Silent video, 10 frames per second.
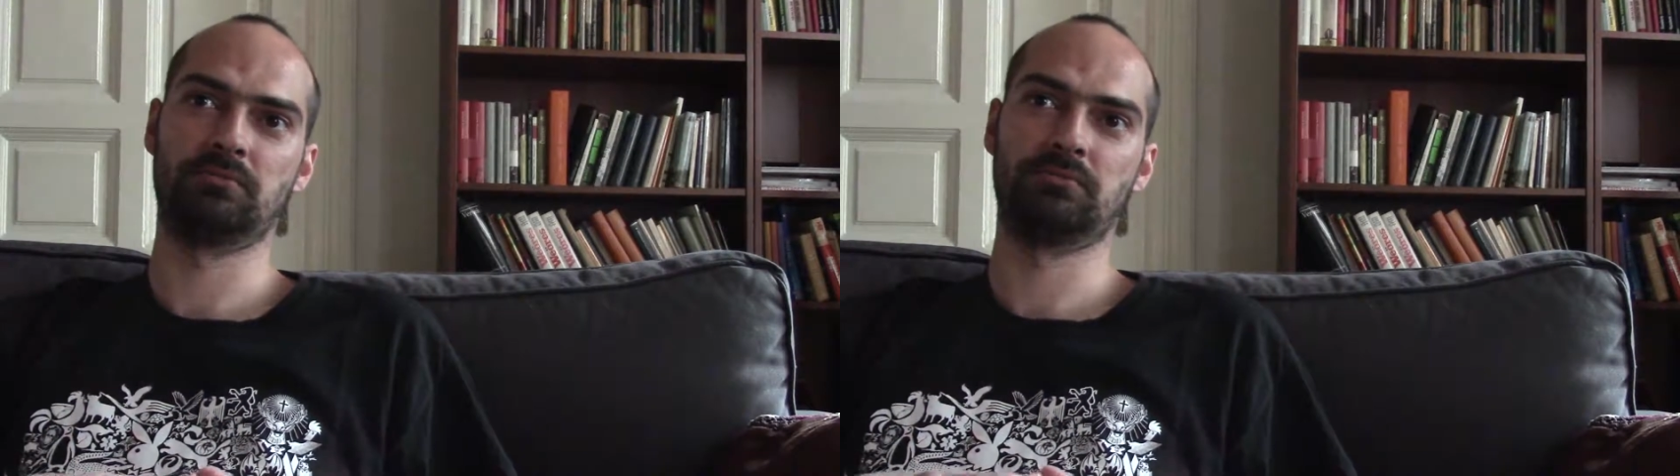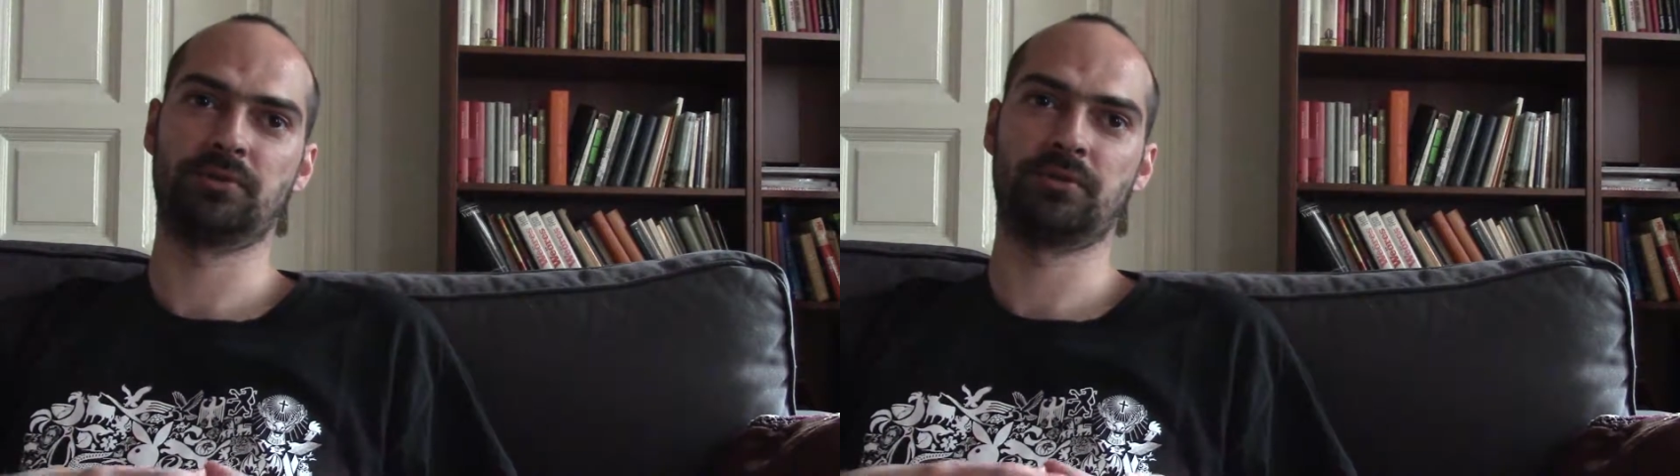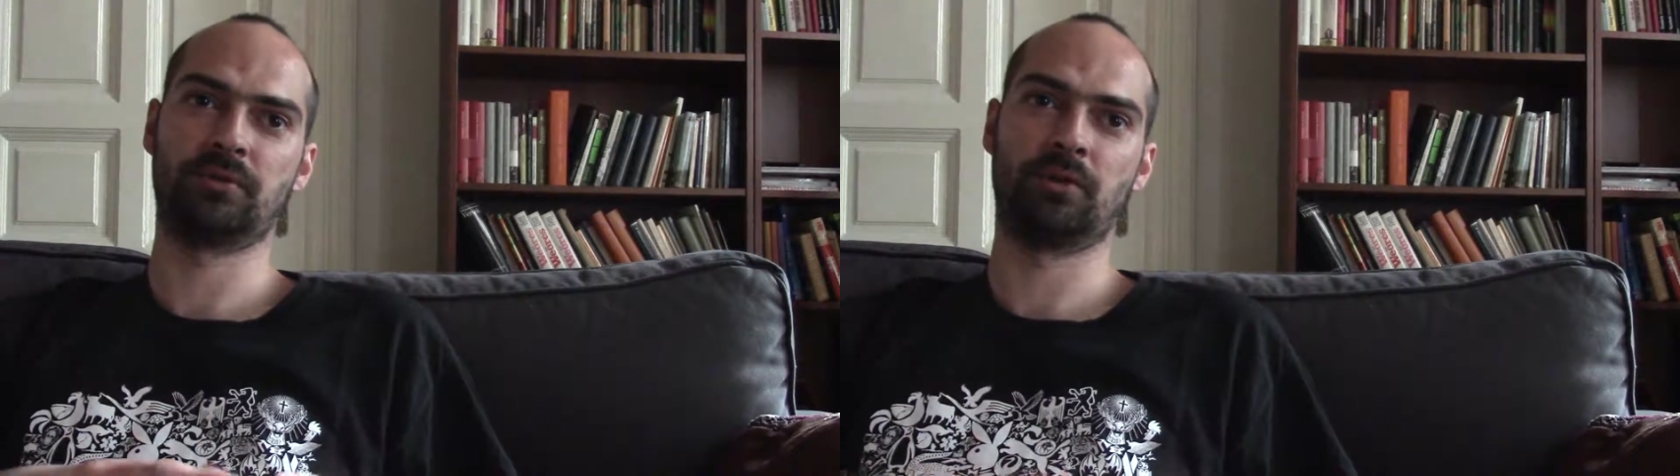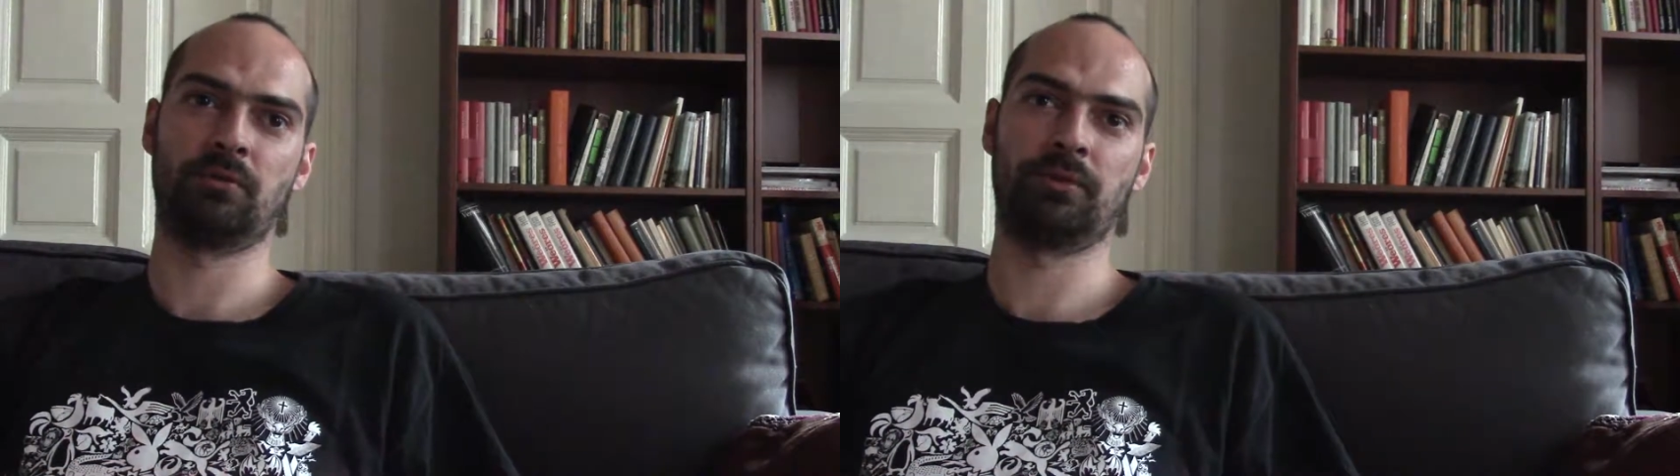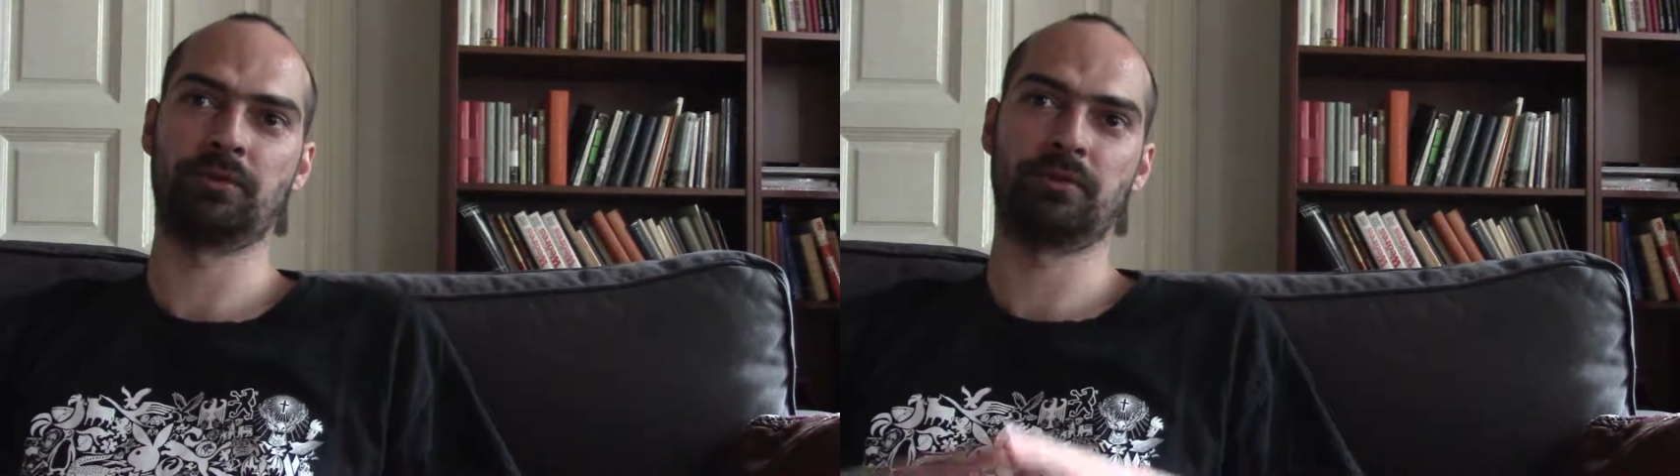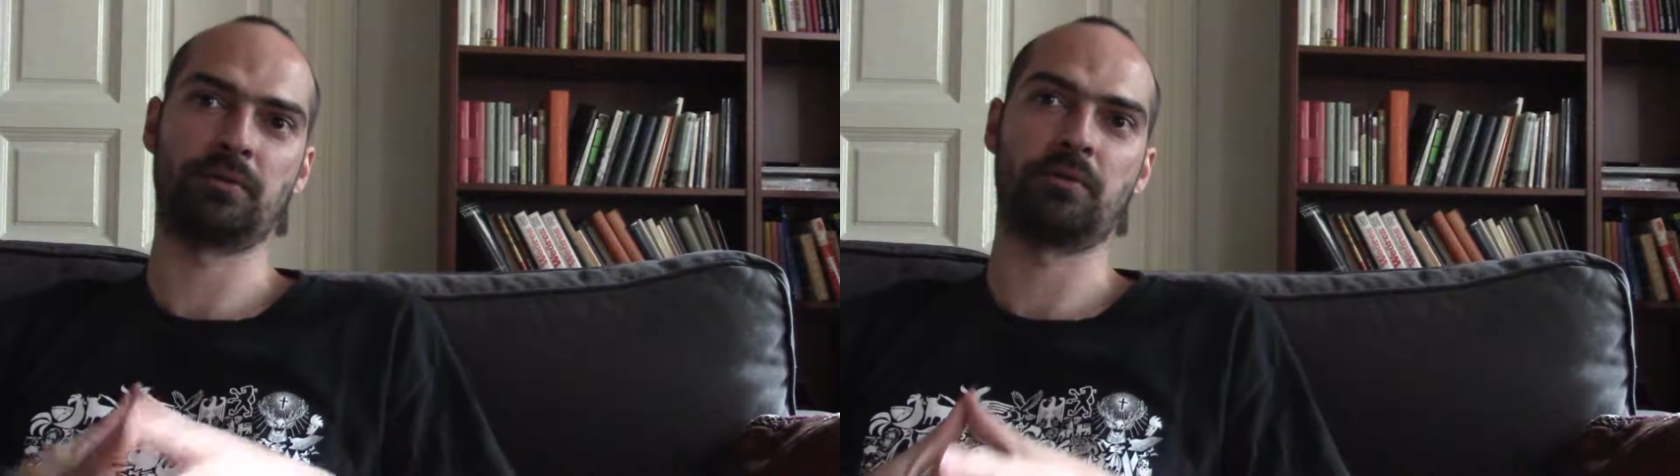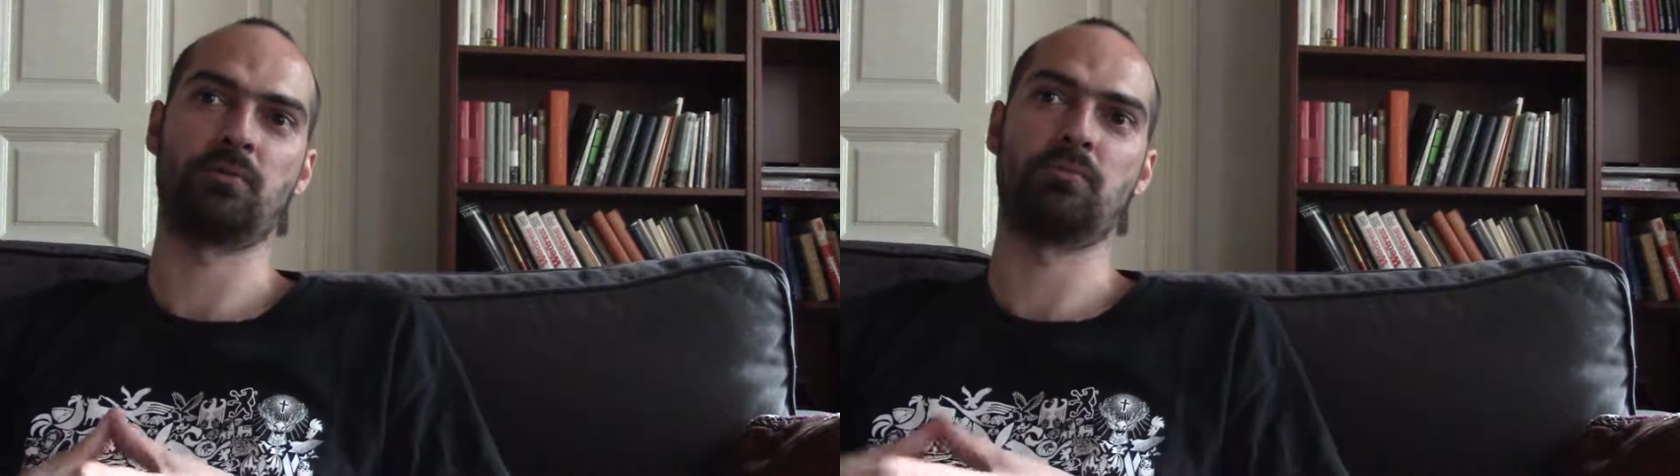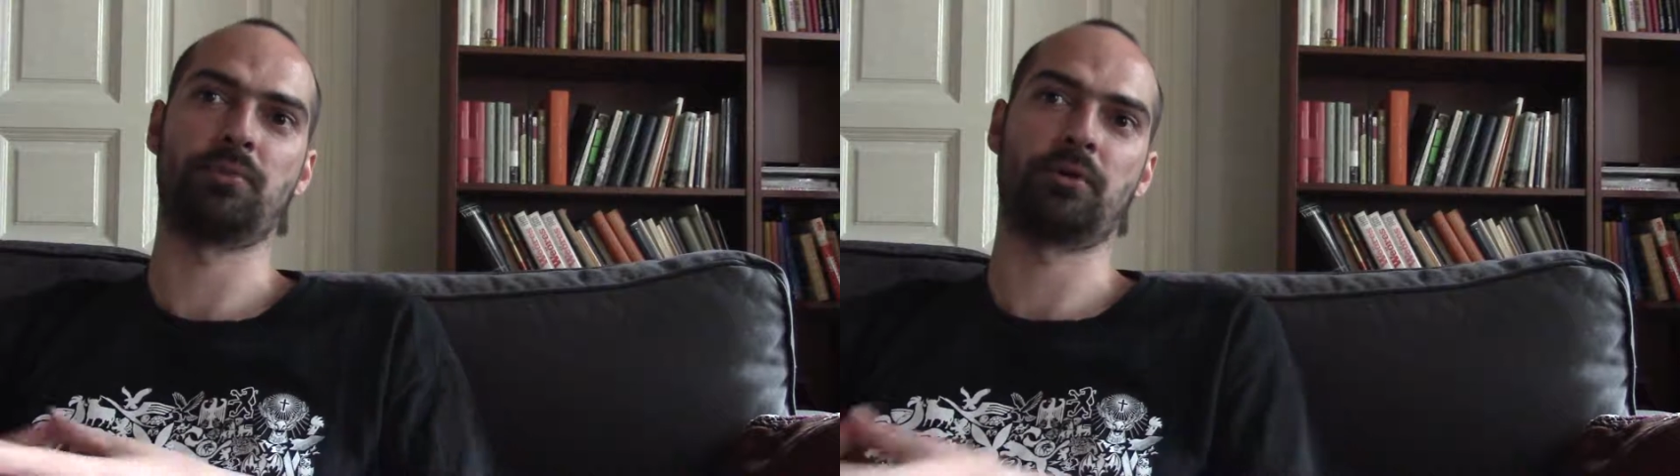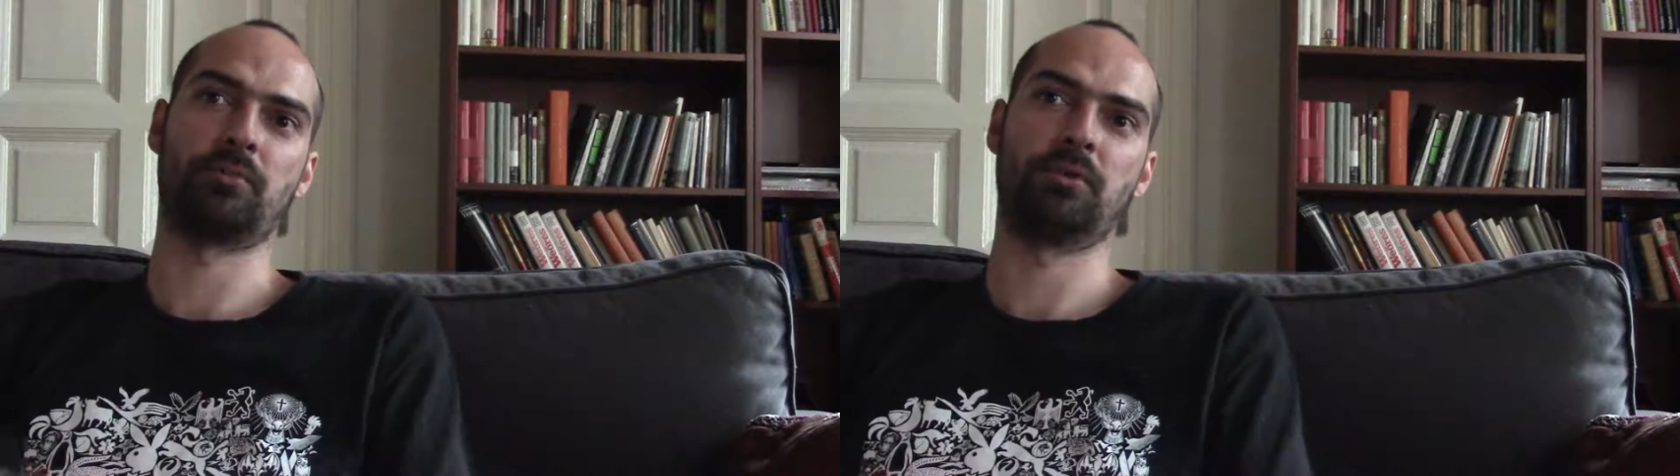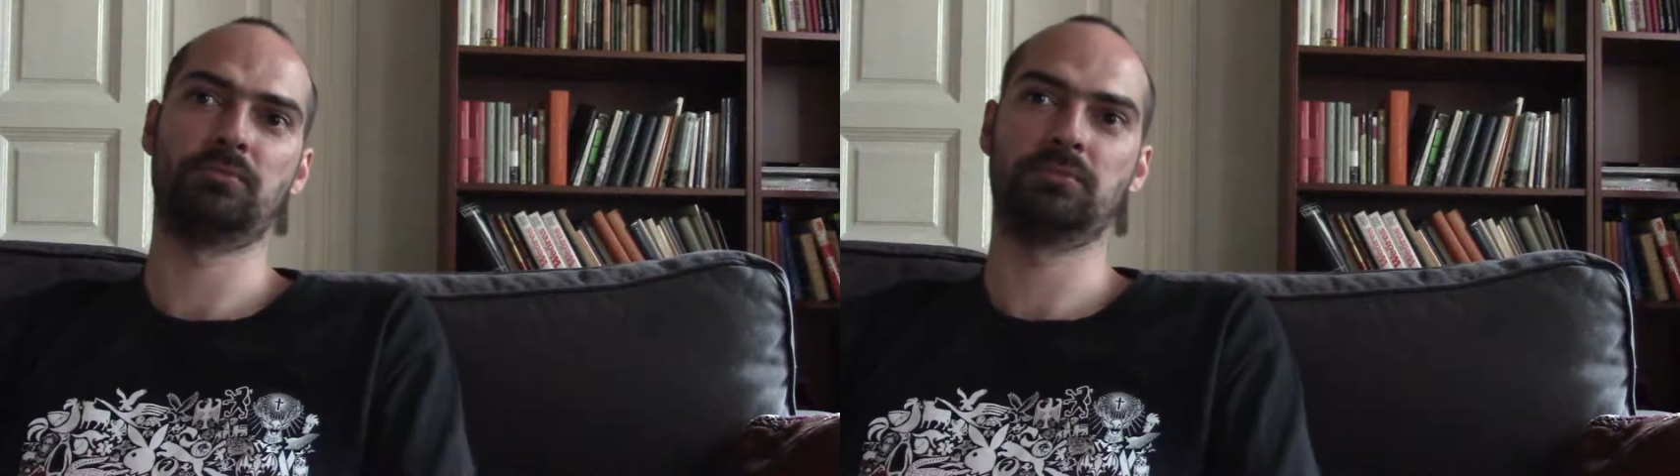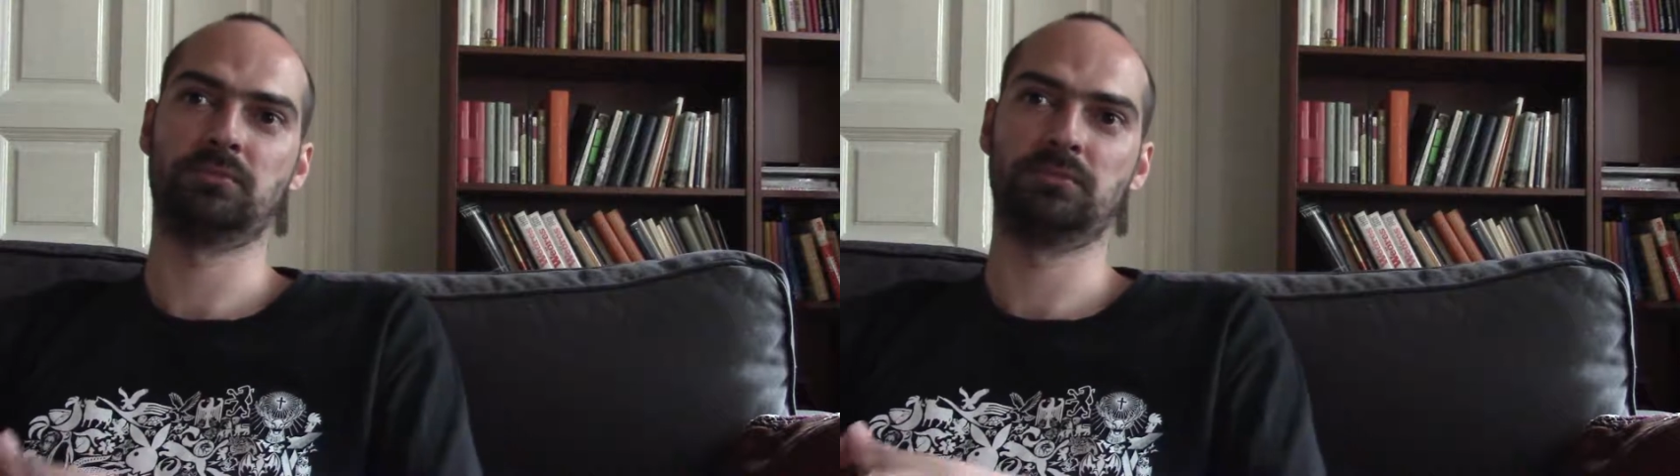solving their own problem,